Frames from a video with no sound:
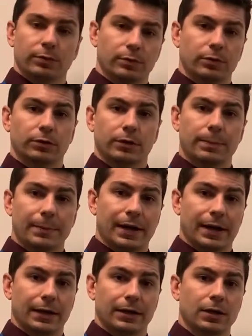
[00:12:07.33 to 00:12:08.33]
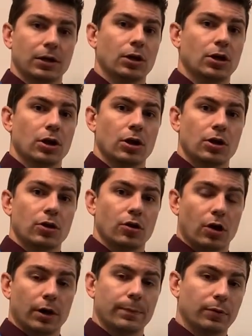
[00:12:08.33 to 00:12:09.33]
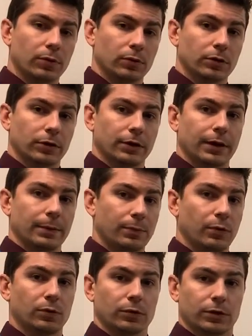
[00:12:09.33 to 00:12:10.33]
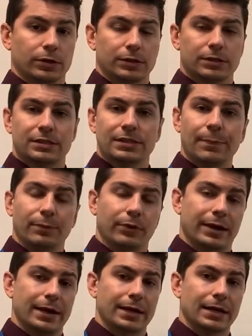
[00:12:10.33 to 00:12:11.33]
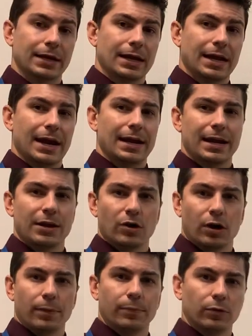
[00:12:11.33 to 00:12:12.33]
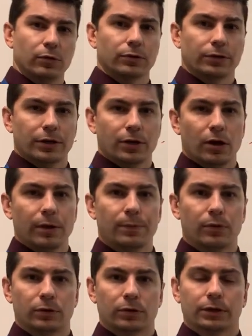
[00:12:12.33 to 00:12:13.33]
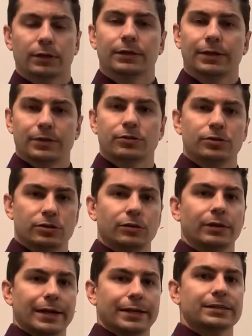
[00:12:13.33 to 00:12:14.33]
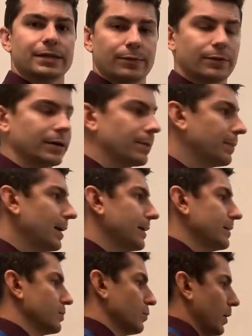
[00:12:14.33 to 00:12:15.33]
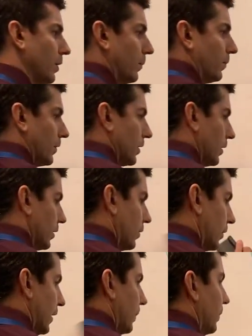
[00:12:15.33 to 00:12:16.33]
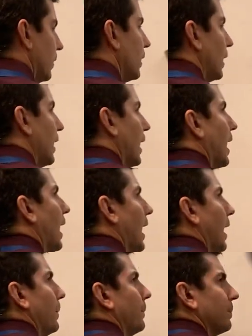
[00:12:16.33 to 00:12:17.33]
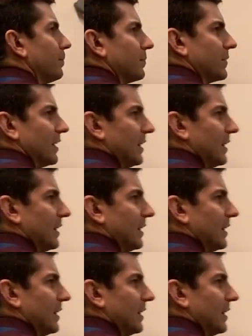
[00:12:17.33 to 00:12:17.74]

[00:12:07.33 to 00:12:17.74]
and polar combine, non-polar and polar separate, and then non-polar and non-polar, those are two lights, they would combine as well. Okay? The